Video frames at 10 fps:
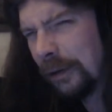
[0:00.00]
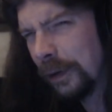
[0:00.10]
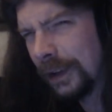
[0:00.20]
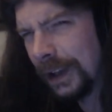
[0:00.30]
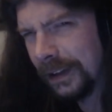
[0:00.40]

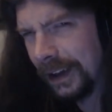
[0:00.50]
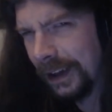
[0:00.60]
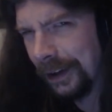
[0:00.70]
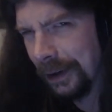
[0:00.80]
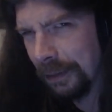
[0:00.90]
we're allowed to hit
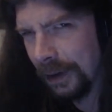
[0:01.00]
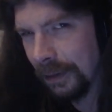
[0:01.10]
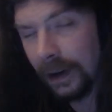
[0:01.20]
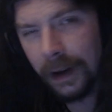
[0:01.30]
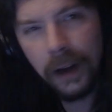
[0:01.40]
on the
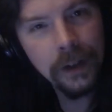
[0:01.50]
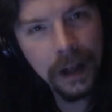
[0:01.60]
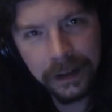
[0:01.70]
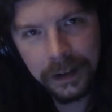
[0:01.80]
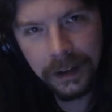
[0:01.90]
people. I should
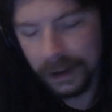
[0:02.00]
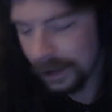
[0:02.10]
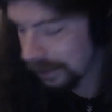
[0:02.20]
ask. I'll ask